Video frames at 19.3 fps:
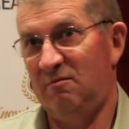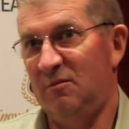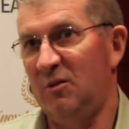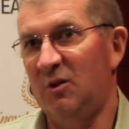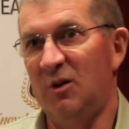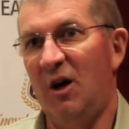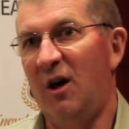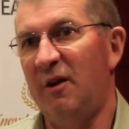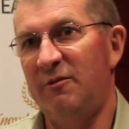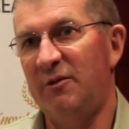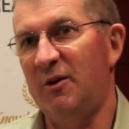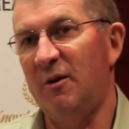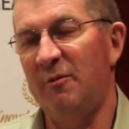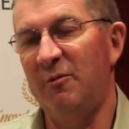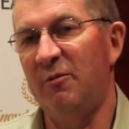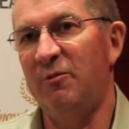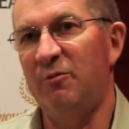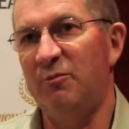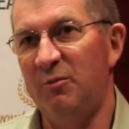
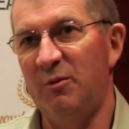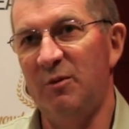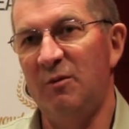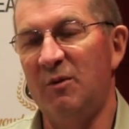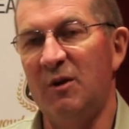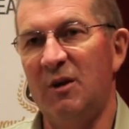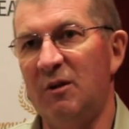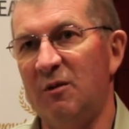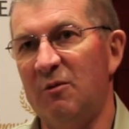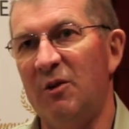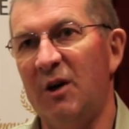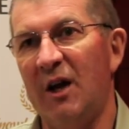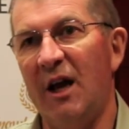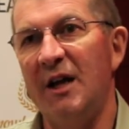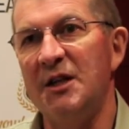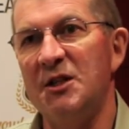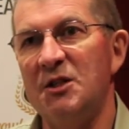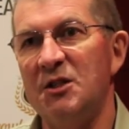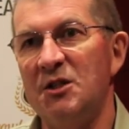lifetime, the
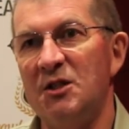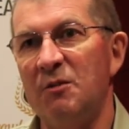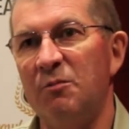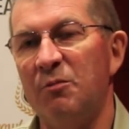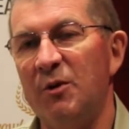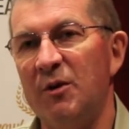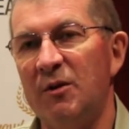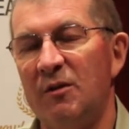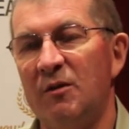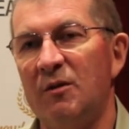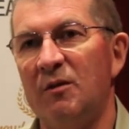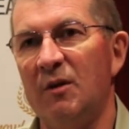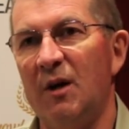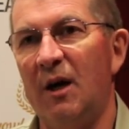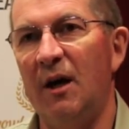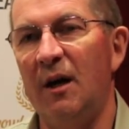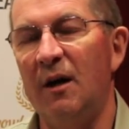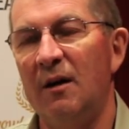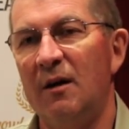relationship with
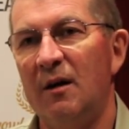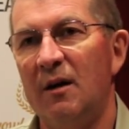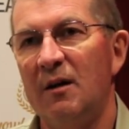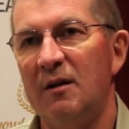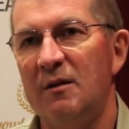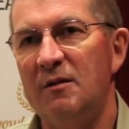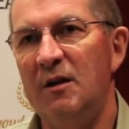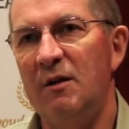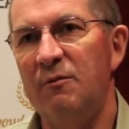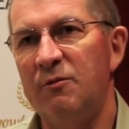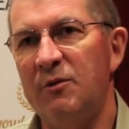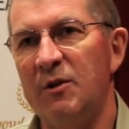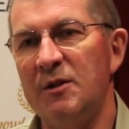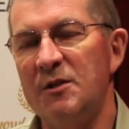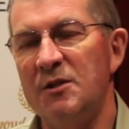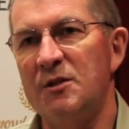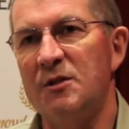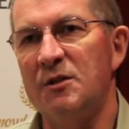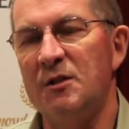uh,
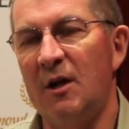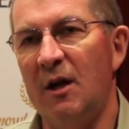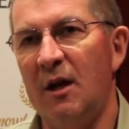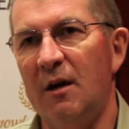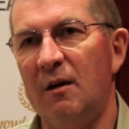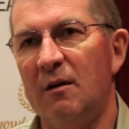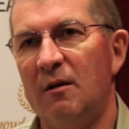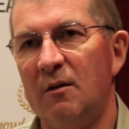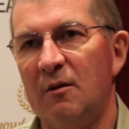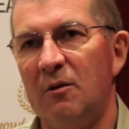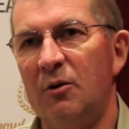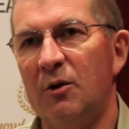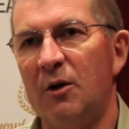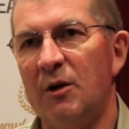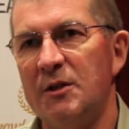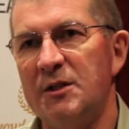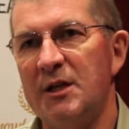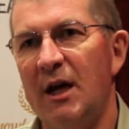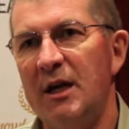uh,
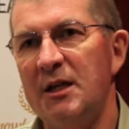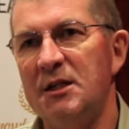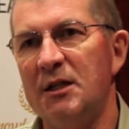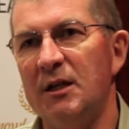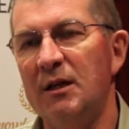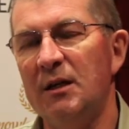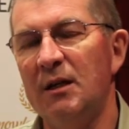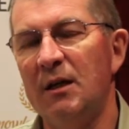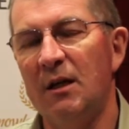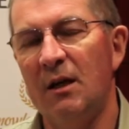organisation,